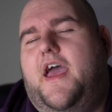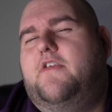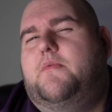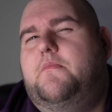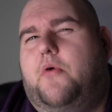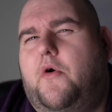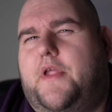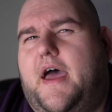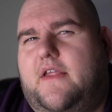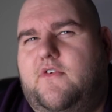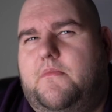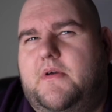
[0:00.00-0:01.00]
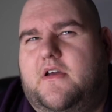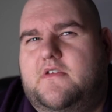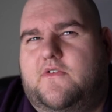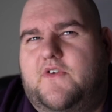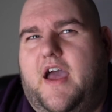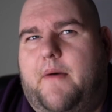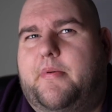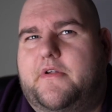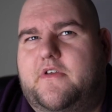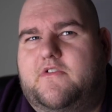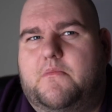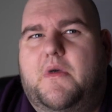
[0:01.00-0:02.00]
has been pulled out of it because of
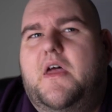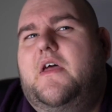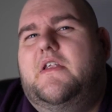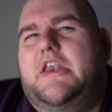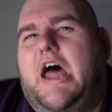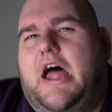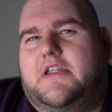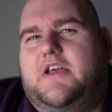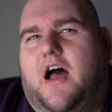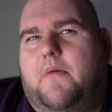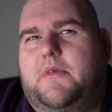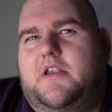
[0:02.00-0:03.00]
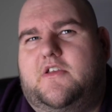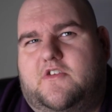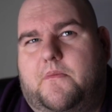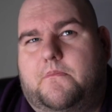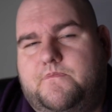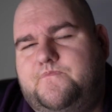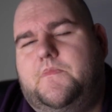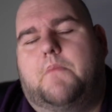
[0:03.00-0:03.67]
capitalism, not communism.